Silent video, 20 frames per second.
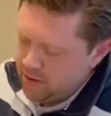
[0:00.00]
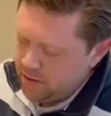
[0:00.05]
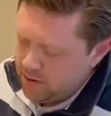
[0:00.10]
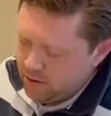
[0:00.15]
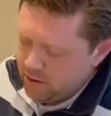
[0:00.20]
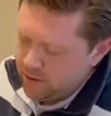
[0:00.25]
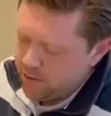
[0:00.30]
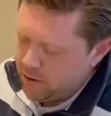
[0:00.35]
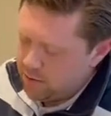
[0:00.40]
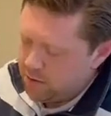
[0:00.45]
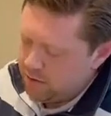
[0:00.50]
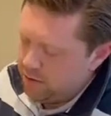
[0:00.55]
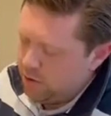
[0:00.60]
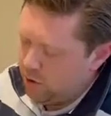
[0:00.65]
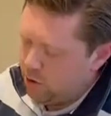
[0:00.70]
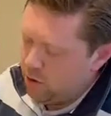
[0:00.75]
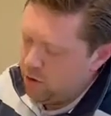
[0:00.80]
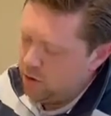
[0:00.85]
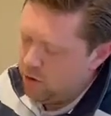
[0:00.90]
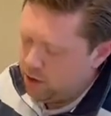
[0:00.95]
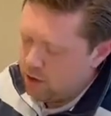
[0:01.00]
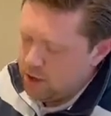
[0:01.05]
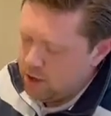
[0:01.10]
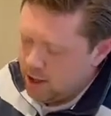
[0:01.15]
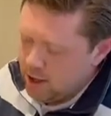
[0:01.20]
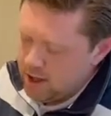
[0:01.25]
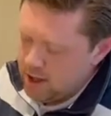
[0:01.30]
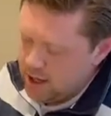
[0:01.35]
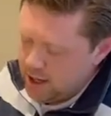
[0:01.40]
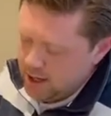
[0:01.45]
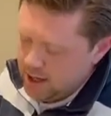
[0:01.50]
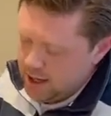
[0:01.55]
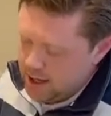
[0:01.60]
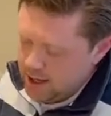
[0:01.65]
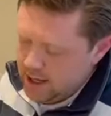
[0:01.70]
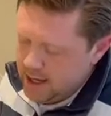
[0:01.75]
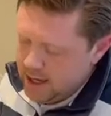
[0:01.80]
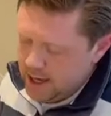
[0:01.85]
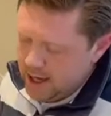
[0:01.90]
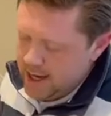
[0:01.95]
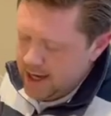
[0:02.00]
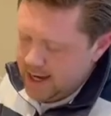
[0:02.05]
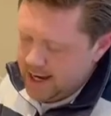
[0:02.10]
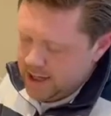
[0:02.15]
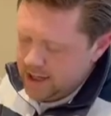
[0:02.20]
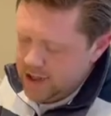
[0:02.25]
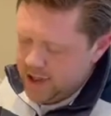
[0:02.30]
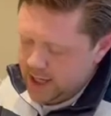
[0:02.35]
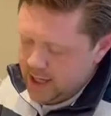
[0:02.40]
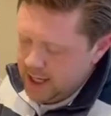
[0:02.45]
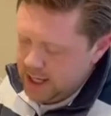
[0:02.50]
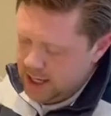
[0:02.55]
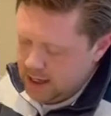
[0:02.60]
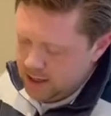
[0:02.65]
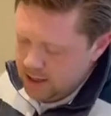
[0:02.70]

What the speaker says: from the floor, and actually,